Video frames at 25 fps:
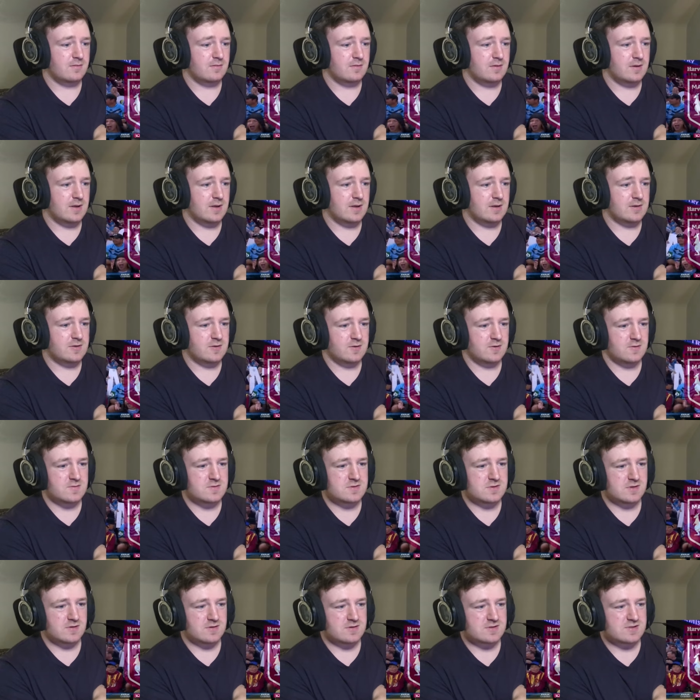Yeah,
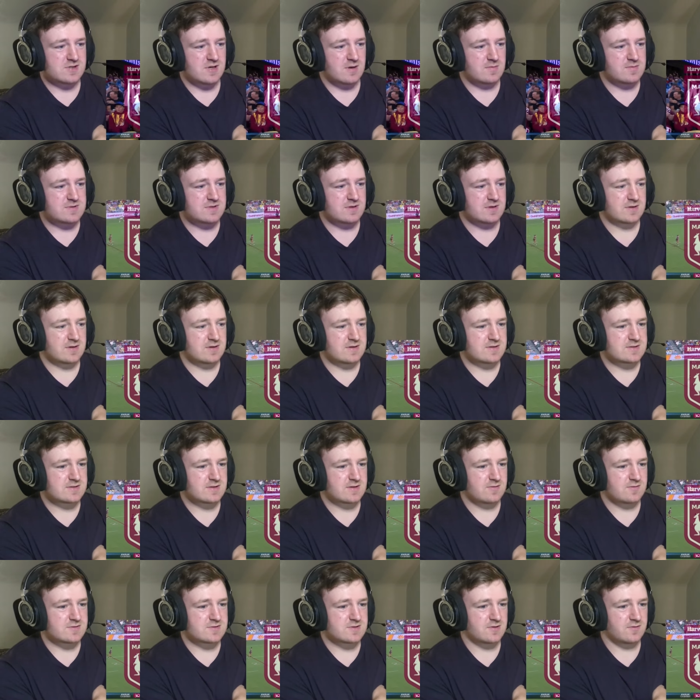huge interception and
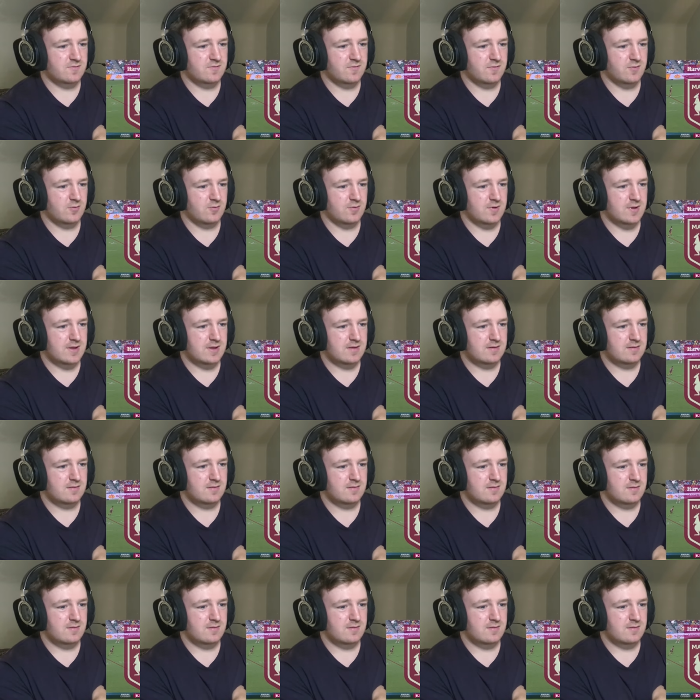just goes the full way.